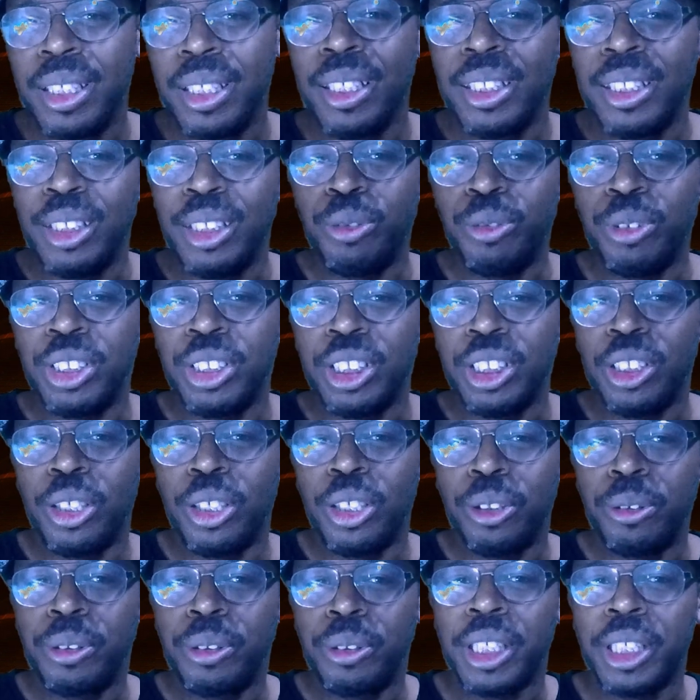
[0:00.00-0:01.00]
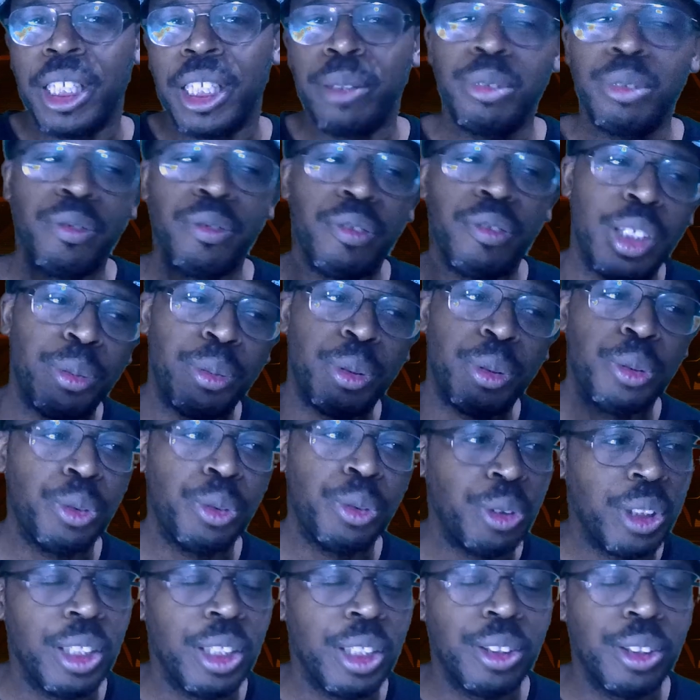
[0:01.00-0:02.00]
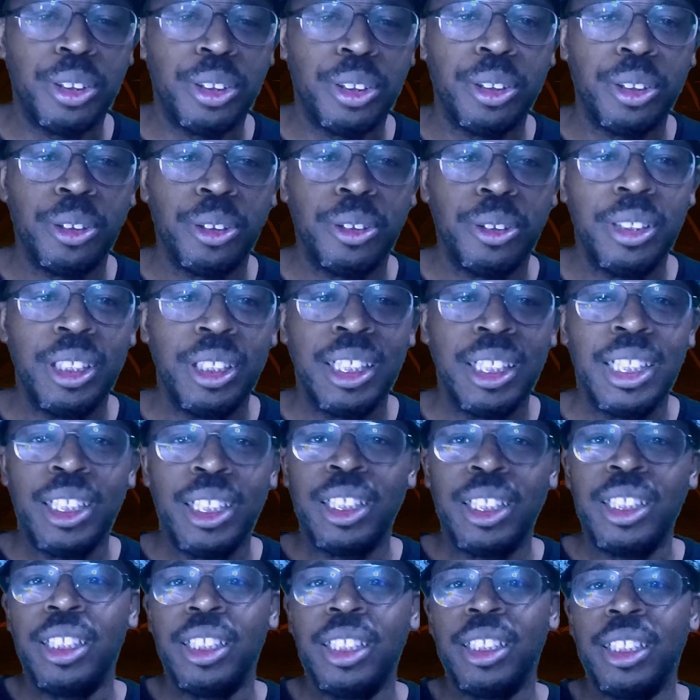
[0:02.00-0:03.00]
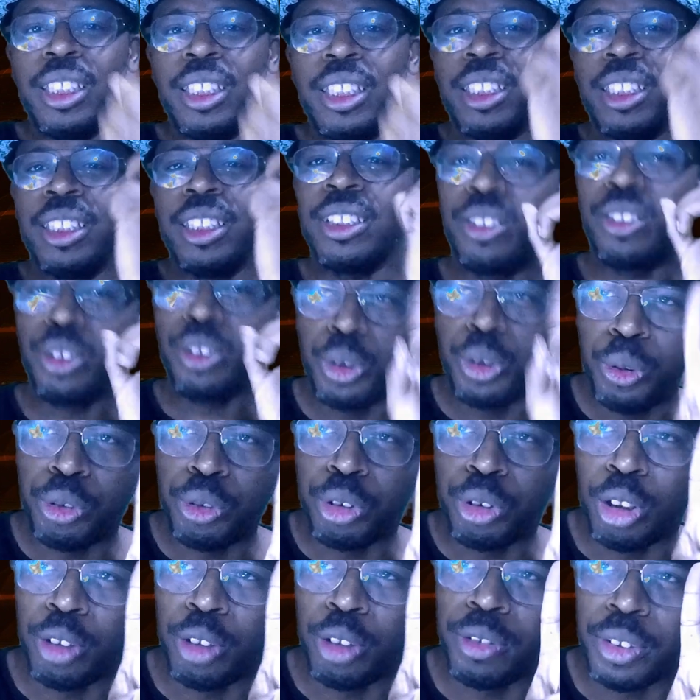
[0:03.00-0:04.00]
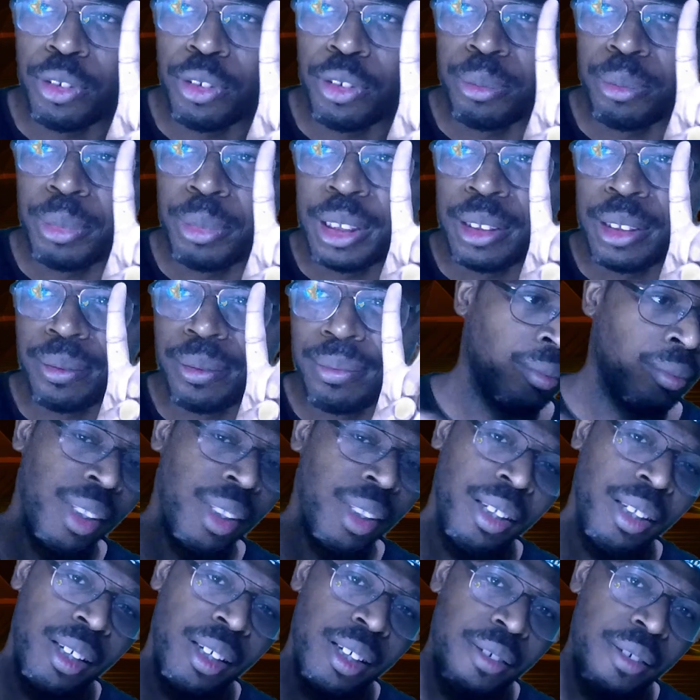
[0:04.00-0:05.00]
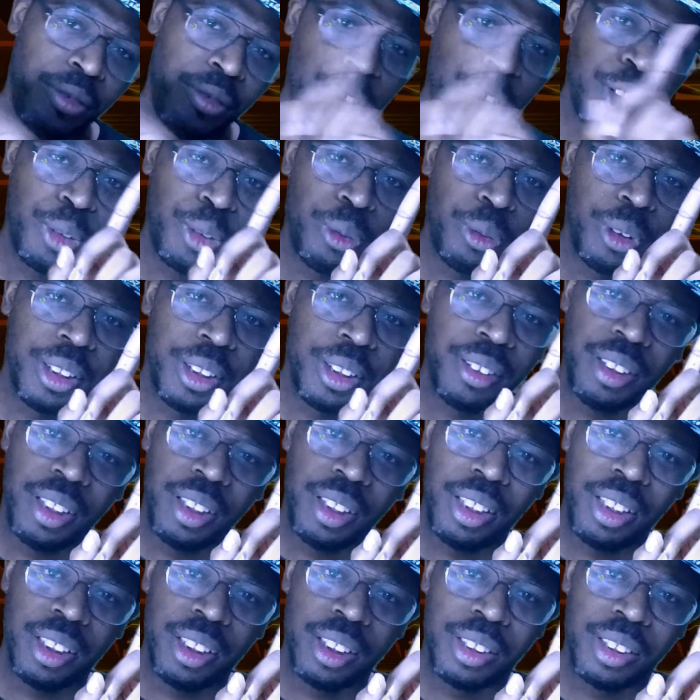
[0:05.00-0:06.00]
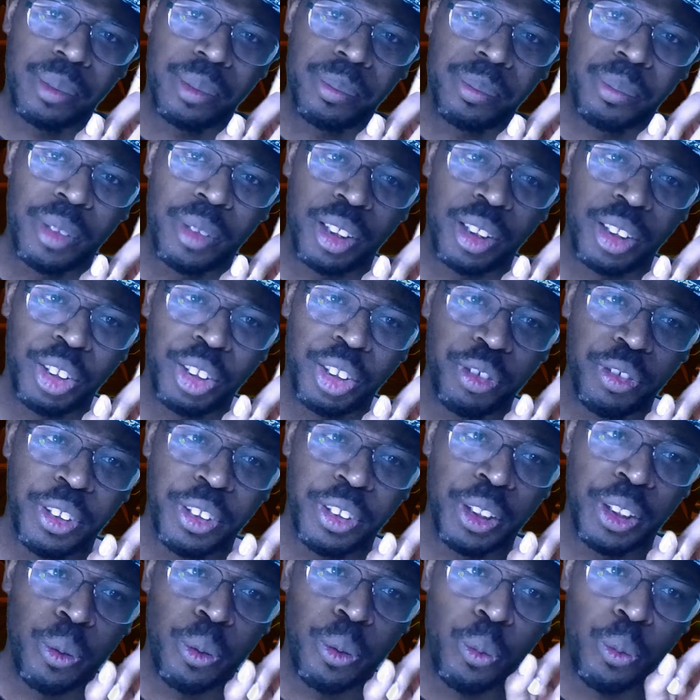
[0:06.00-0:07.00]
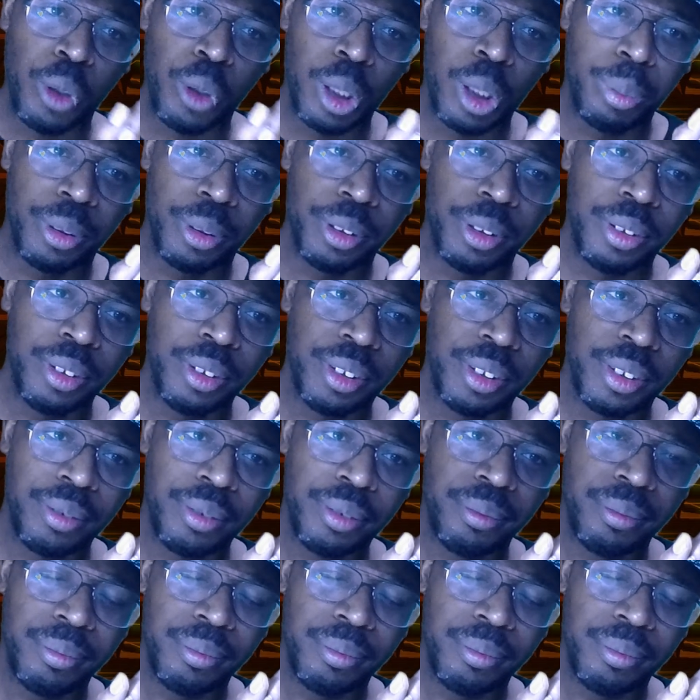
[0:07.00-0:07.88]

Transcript: You am see the whole game. Developers will do that to you. There's two trophies for me. First one is mastering weapons.